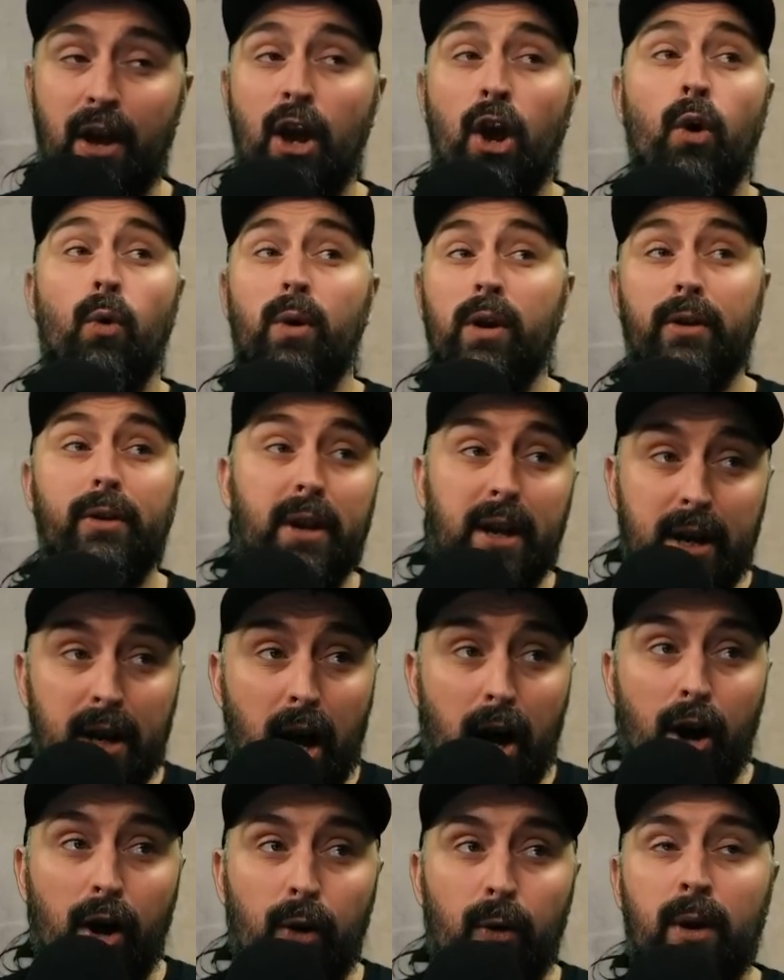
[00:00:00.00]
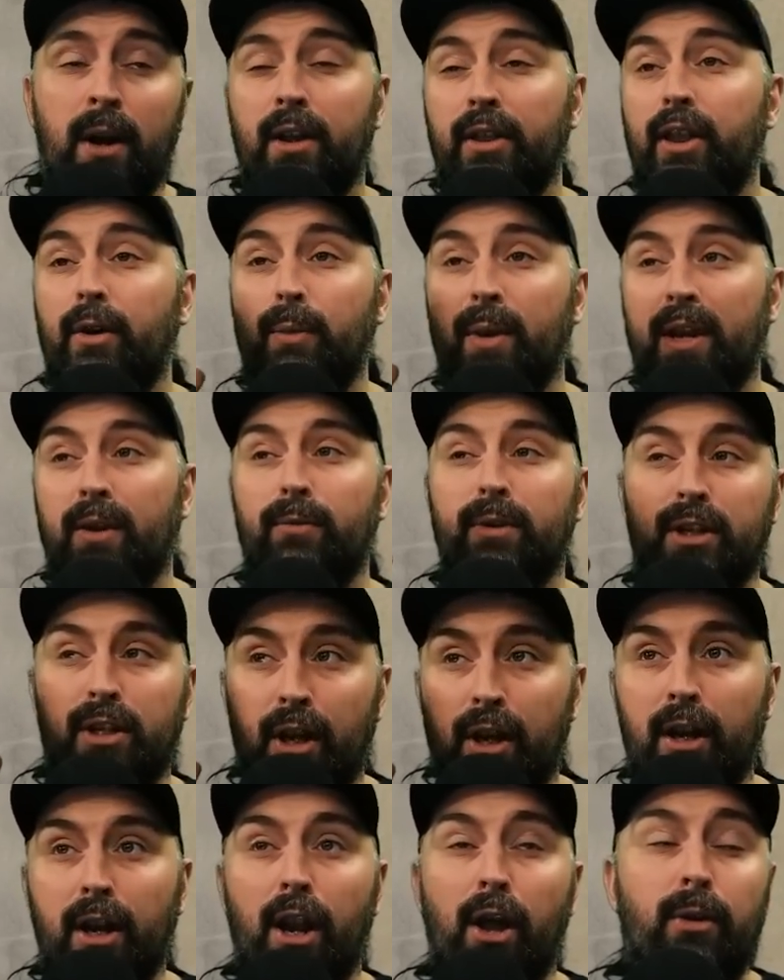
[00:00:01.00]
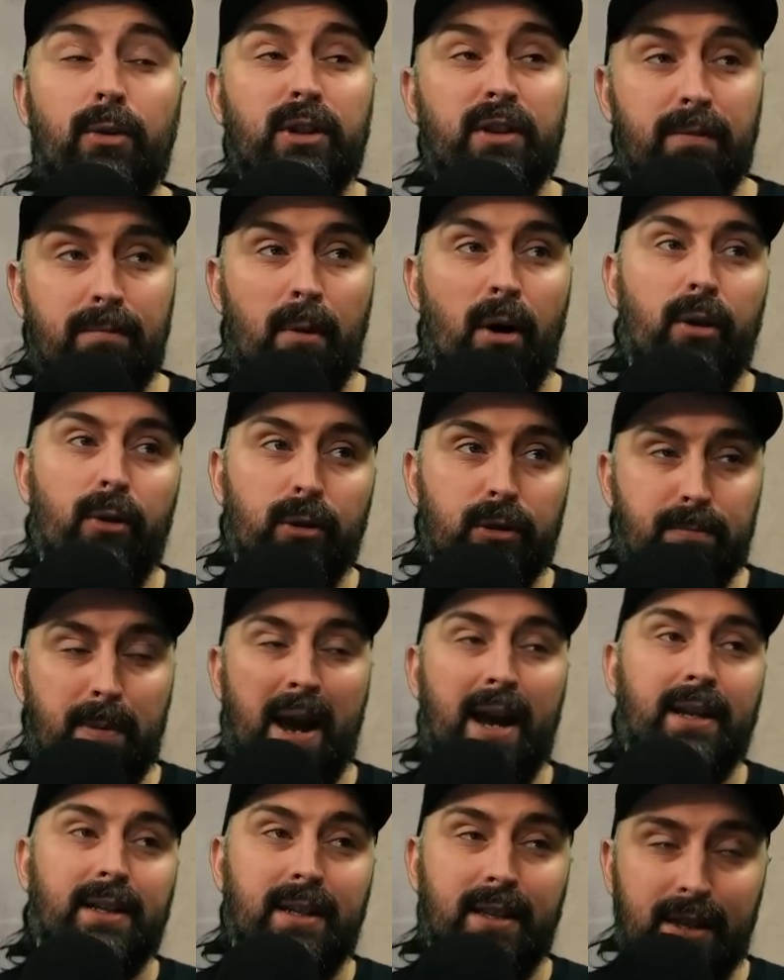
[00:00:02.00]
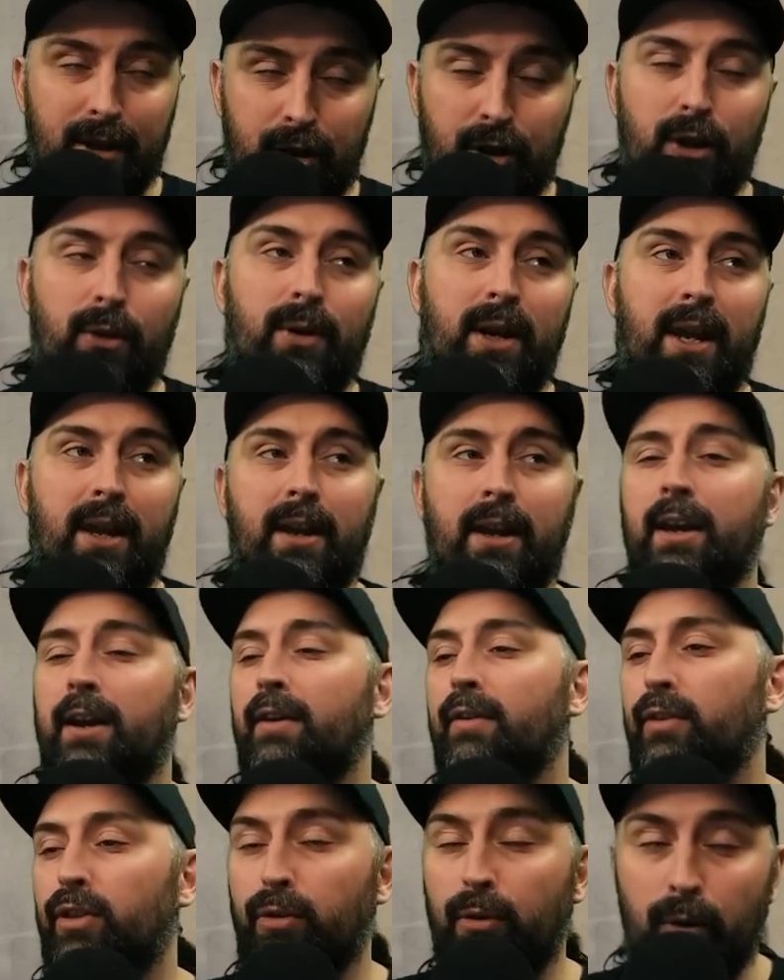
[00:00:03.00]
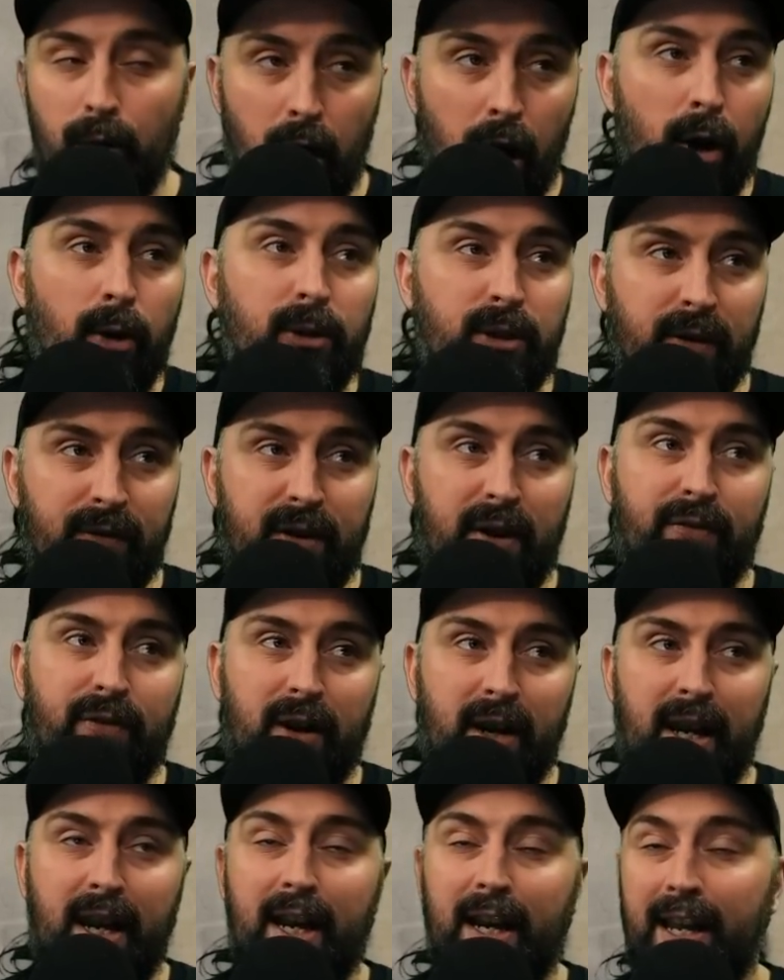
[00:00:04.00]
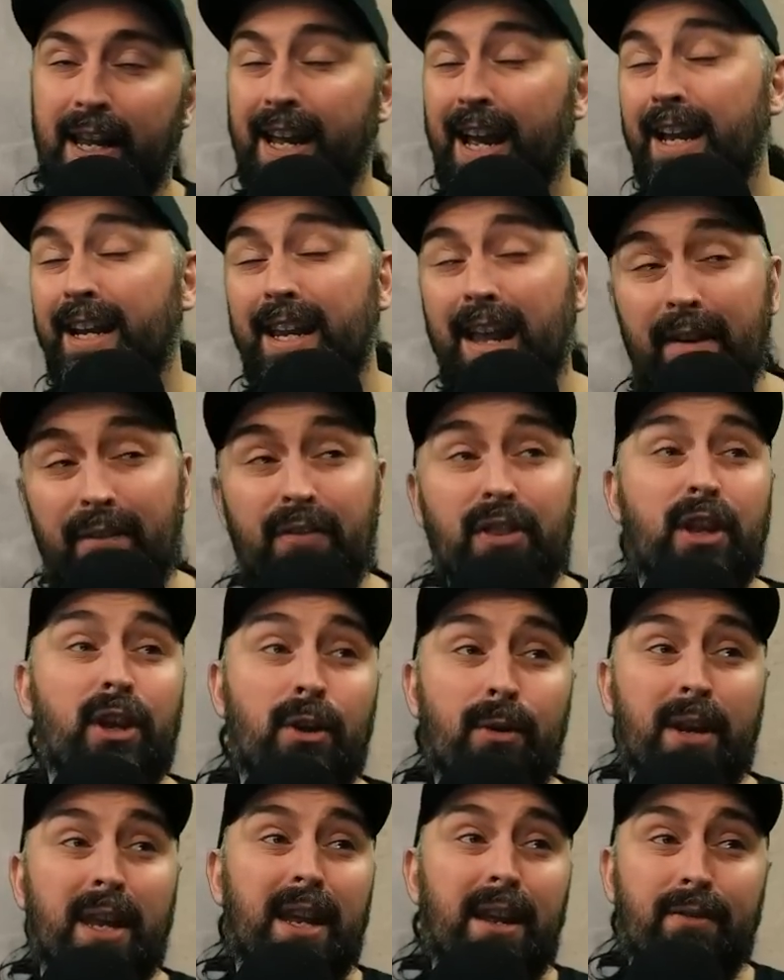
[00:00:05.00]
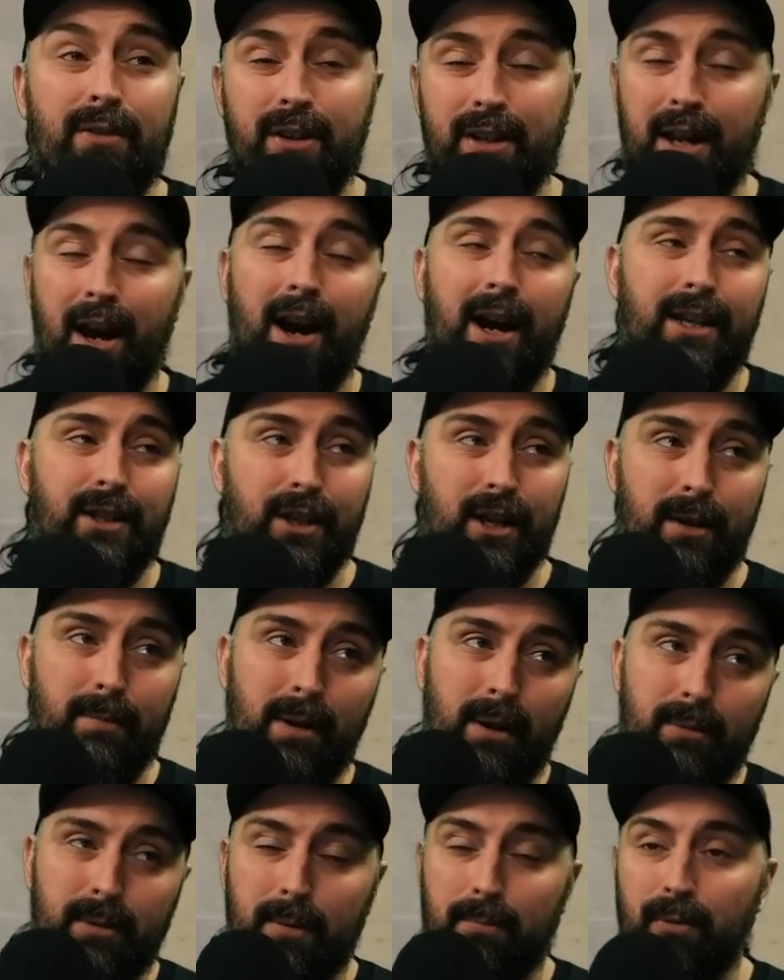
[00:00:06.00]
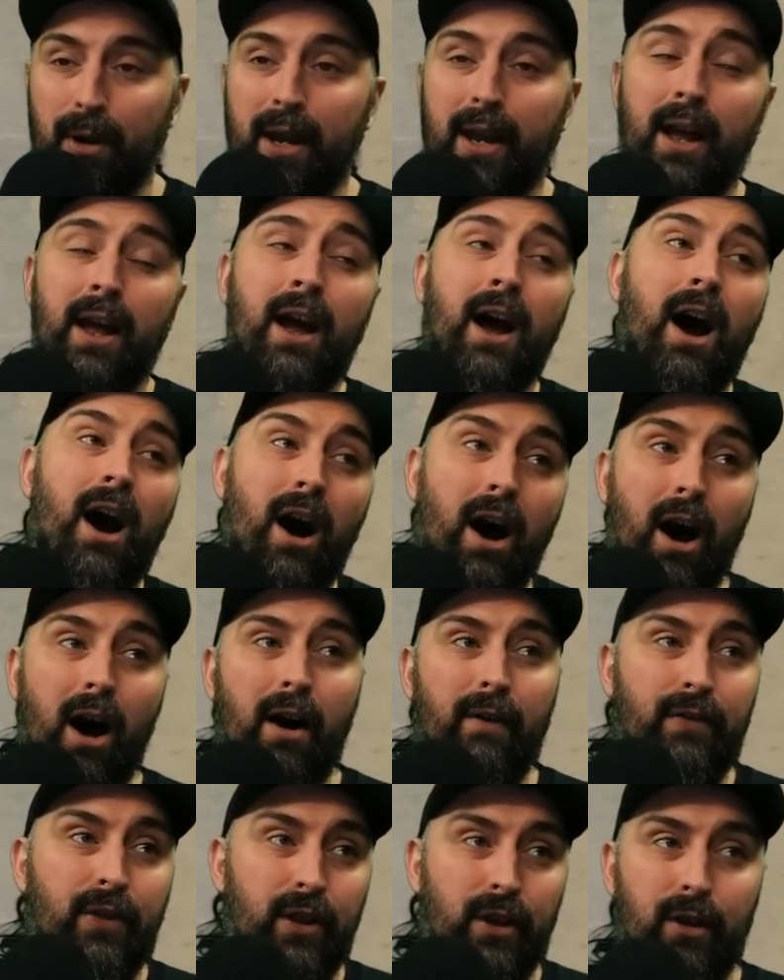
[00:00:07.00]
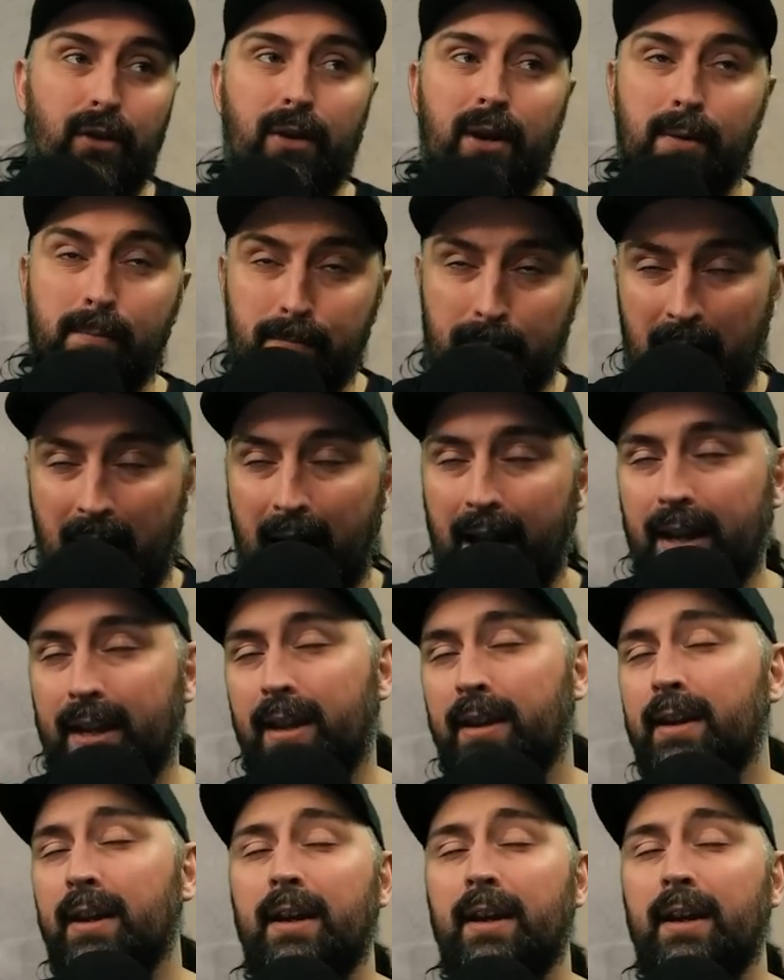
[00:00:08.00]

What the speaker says: We already know that we can return loads of models back to this unit through loads of different healing, and if the unit even dies, you're going to be able to bring half the unit back.